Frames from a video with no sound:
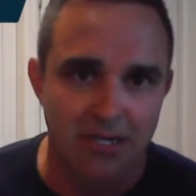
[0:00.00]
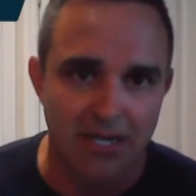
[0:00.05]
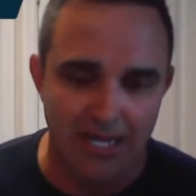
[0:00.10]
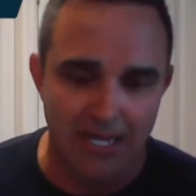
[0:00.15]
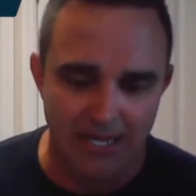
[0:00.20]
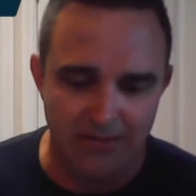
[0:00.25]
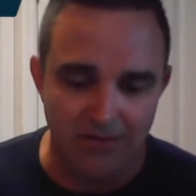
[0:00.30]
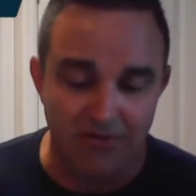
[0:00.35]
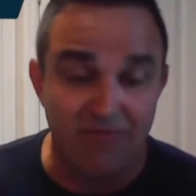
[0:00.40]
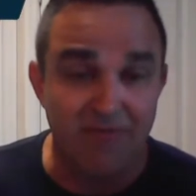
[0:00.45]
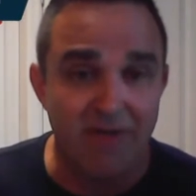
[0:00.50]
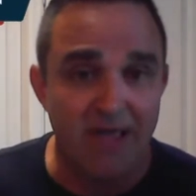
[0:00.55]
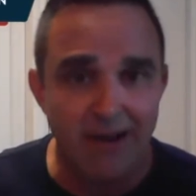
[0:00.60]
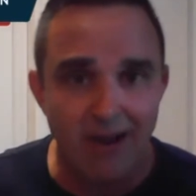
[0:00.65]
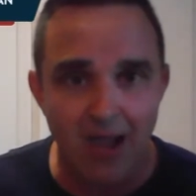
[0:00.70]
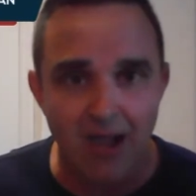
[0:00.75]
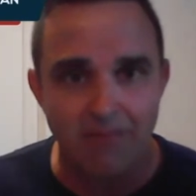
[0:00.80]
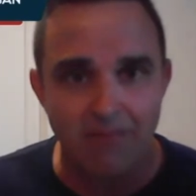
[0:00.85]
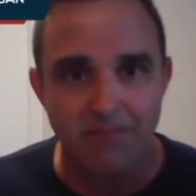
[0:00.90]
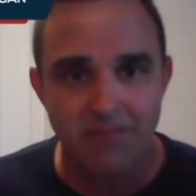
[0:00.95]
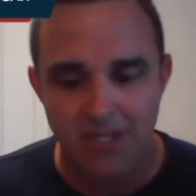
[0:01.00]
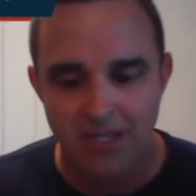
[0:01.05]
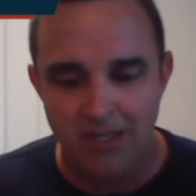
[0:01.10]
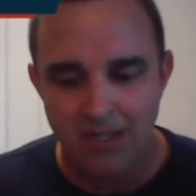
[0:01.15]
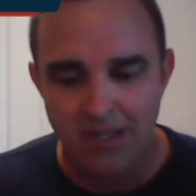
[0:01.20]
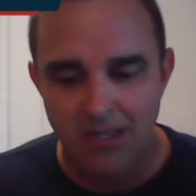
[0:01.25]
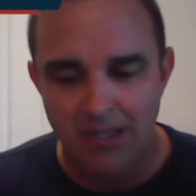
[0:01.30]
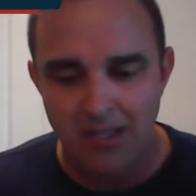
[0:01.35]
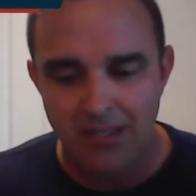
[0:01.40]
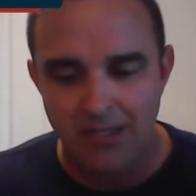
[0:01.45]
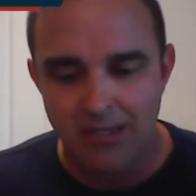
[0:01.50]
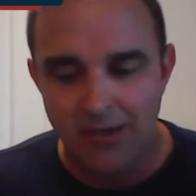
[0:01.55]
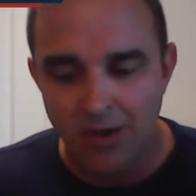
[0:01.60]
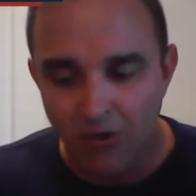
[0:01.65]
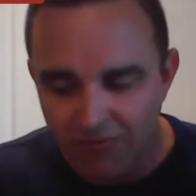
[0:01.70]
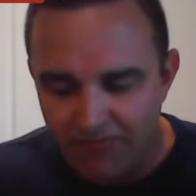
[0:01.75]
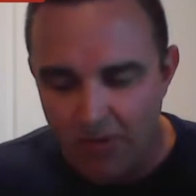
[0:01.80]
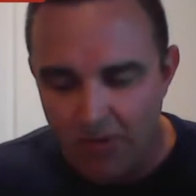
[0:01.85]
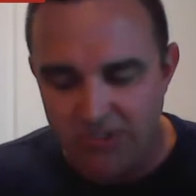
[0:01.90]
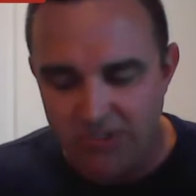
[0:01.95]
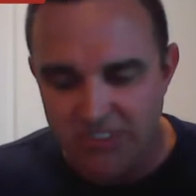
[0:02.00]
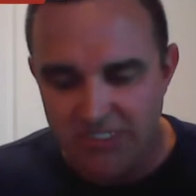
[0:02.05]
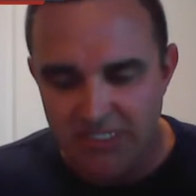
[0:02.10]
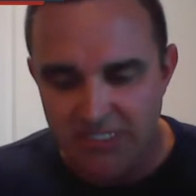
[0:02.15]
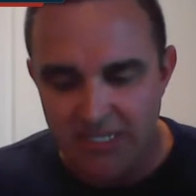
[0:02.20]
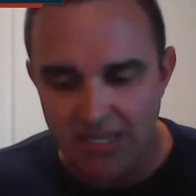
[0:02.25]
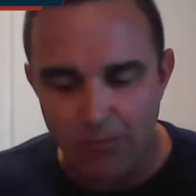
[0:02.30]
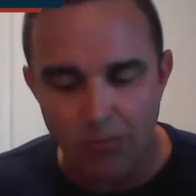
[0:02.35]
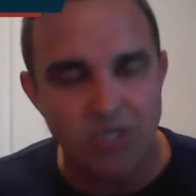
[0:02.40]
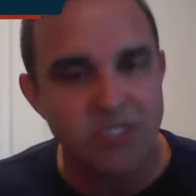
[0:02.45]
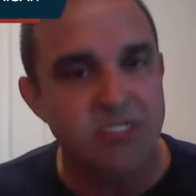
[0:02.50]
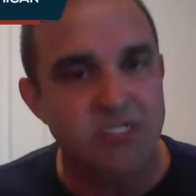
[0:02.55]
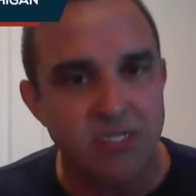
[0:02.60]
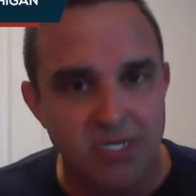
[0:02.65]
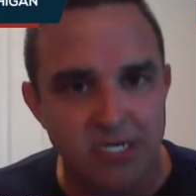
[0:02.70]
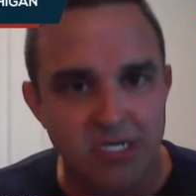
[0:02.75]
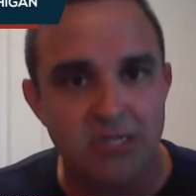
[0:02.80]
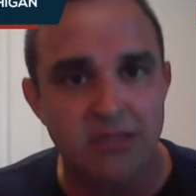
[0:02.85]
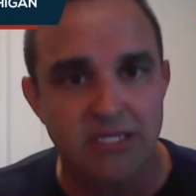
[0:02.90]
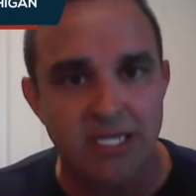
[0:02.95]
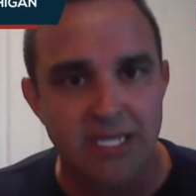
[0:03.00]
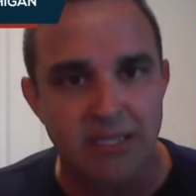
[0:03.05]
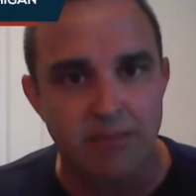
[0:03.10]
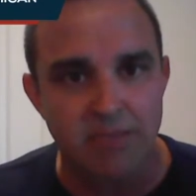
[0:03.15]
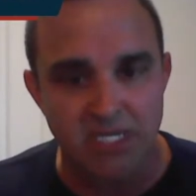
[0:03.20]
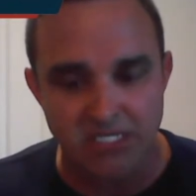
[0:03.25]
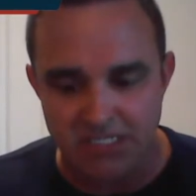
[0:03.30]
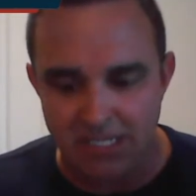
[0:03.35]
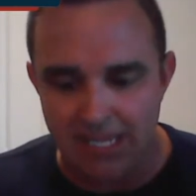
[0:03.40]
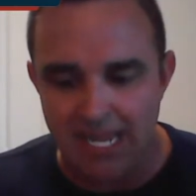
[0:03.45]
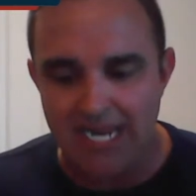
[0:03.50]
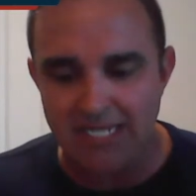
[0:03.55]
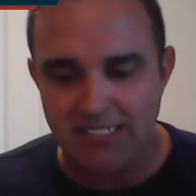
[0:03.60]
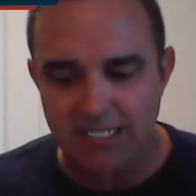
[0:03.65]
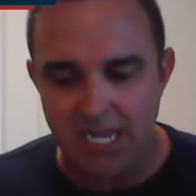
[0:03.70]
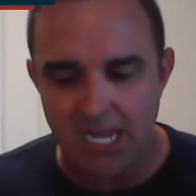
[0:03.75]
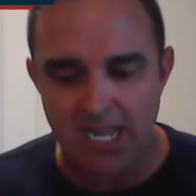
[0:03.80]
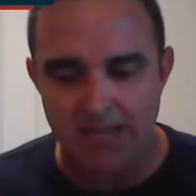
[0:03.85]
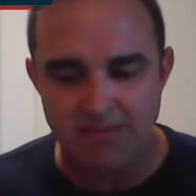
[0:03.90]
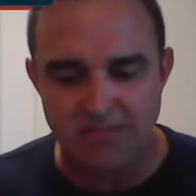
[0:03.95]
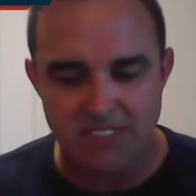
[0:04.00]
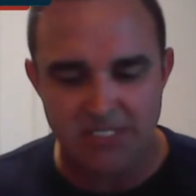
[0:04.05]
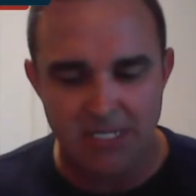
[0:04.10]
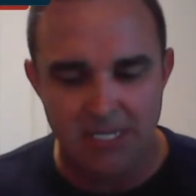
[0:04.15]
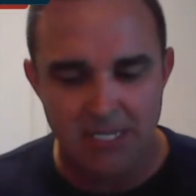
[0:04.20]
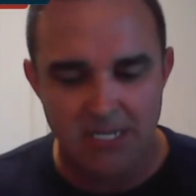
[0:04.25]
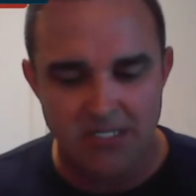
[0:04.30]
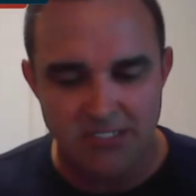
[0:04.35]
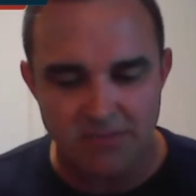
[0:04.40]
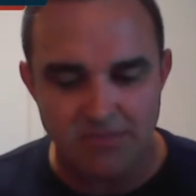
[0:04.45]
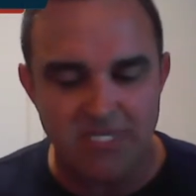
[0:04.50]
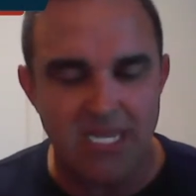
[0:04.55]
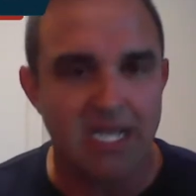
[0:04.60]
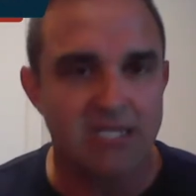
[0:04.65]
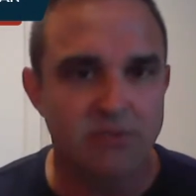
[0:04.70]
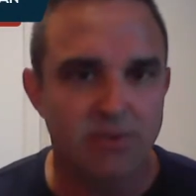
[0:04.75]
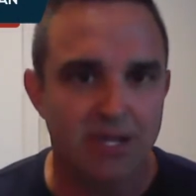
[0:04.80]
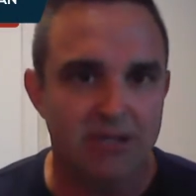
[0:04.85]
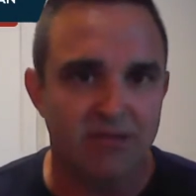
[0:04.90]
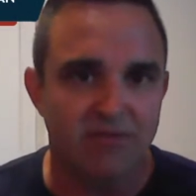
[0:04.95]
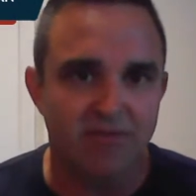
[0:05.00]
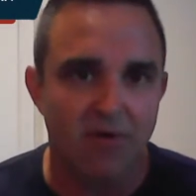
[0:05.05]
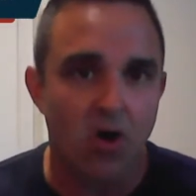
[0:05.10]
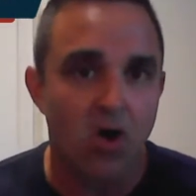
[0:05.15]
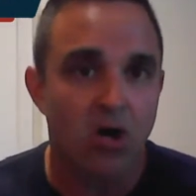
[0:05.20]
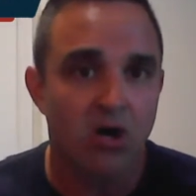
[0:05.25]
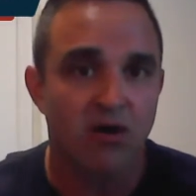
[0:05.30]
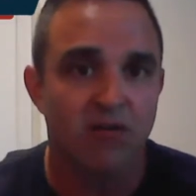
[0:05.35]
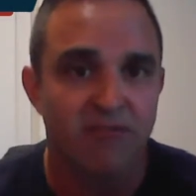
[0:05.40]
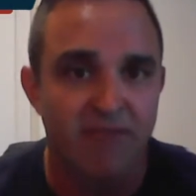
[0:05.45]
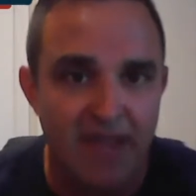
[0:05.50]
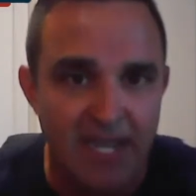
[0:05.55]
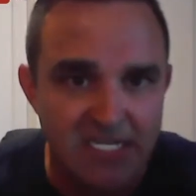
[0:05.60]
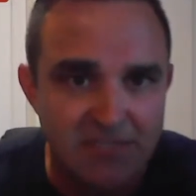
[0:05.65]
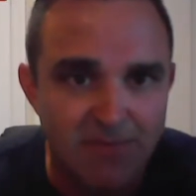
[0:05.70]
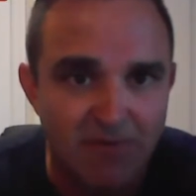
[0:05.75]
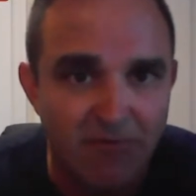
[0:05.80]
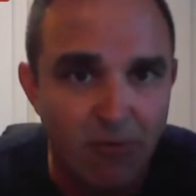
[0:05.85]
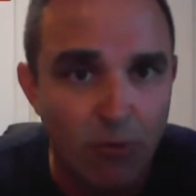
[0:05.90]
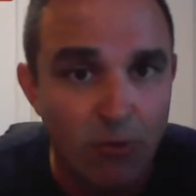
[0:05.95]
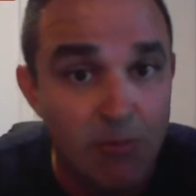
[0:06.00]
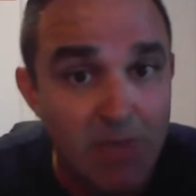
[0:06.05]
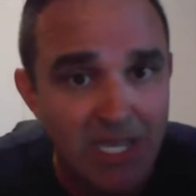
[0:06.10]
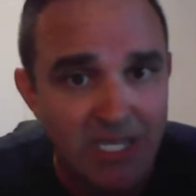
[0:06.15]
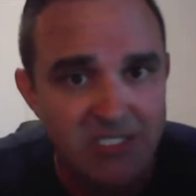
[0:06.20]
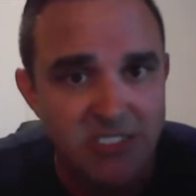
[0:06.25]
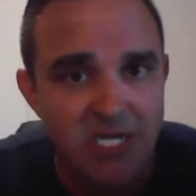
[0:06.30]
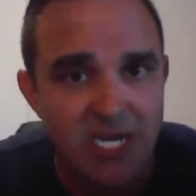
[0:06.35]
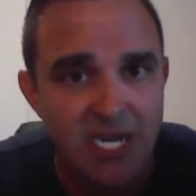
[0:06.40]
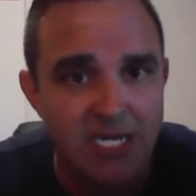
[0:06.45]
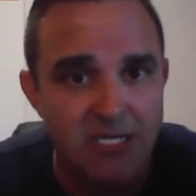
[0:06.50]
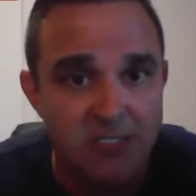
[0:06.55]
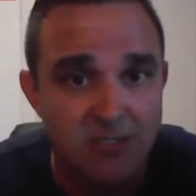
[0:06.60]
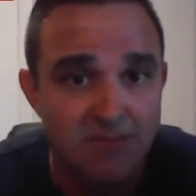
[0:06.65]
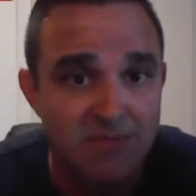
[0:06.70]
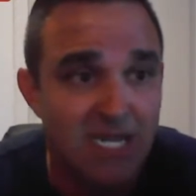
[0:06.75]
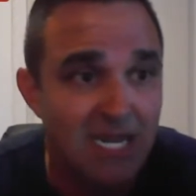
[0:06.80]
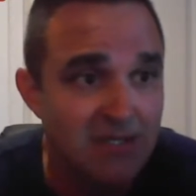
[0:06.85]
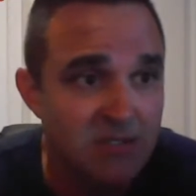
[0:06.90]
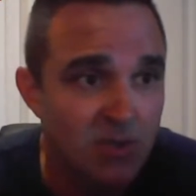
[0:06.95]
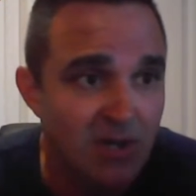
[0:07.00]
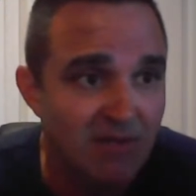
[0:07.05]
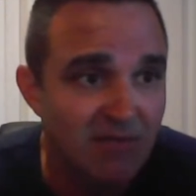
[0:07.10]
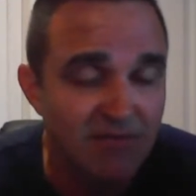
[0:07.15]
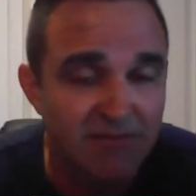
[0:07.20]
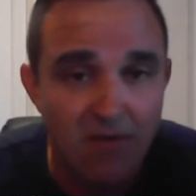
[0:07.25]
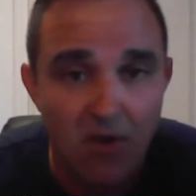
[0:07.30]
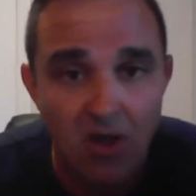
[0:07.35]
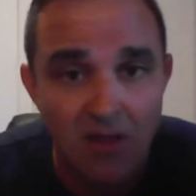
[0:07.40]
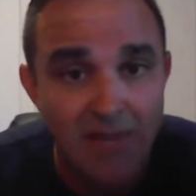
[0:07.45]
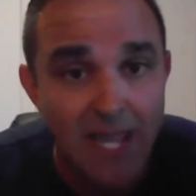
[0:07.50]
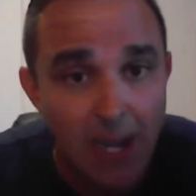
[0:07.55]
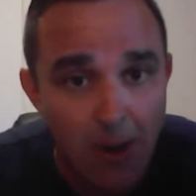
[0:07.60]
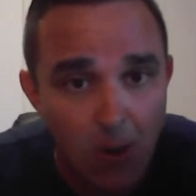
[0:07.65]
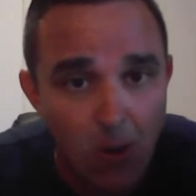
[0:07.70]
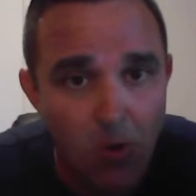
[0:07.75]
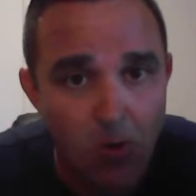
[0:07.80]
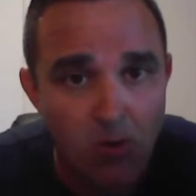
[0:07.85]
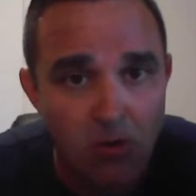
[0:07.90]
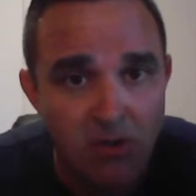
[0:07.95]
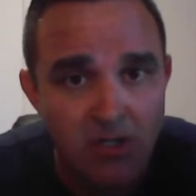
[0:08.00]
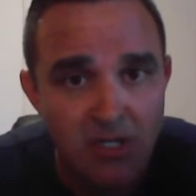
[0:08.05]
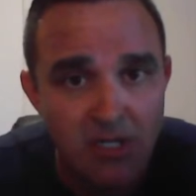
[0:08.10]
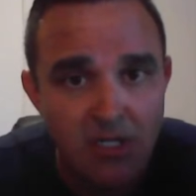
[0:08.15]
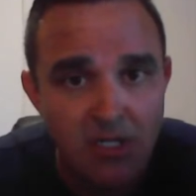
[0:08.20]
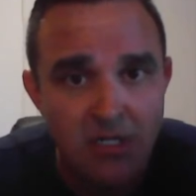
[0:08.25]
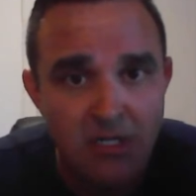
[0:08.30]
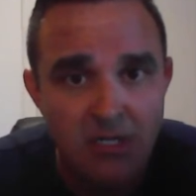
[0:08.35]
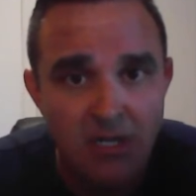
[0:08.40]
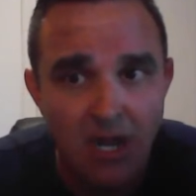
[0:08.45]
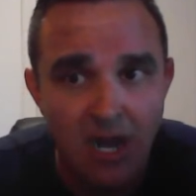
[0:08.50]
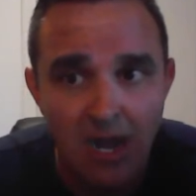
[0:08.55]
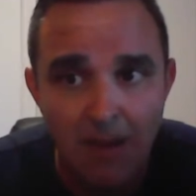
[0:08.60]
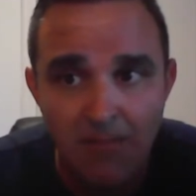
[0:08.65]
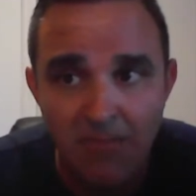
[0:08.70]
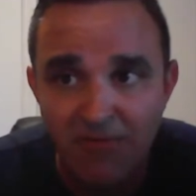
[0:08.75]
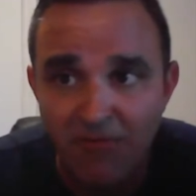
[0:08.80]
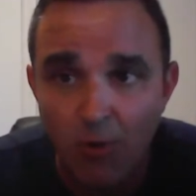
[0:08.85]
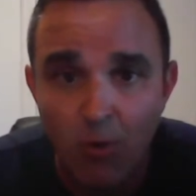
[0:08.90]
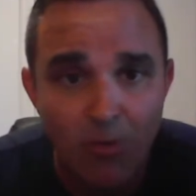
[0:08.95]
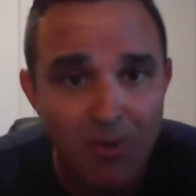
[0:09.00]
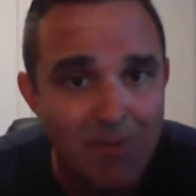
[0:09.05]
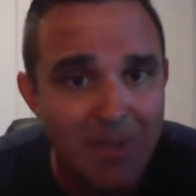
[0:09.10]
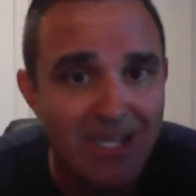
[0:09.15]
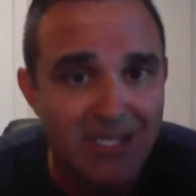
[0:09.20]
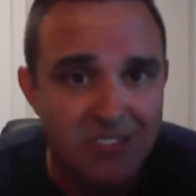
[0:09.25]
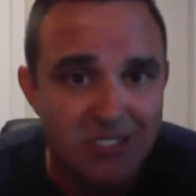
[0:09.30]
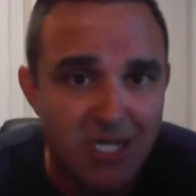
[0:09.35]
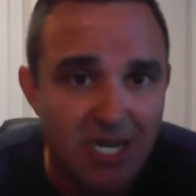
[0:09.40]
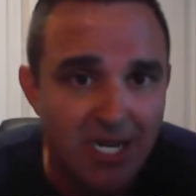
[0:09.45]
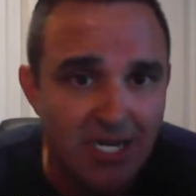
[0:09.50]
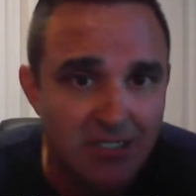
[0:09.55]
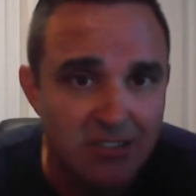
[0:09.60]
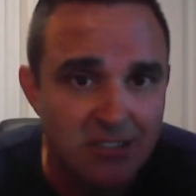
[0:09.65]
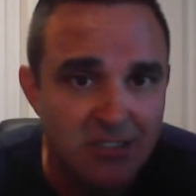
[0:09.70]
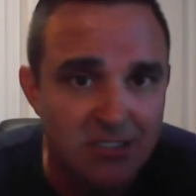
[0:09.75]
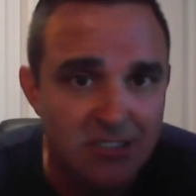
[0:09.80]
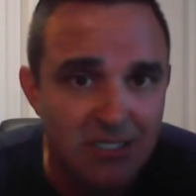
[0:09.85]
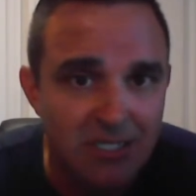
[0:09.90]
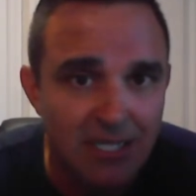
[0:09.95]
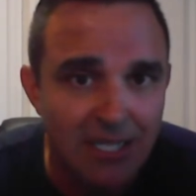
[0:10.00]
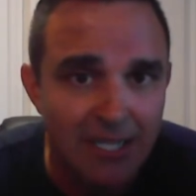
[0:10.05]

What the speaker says: and they're fed up. You know, folks, which is a good thing, because a lot of times, sometimes we have to fall on our face before we make a change. Sometimes we have to fall in that hole before we make a change.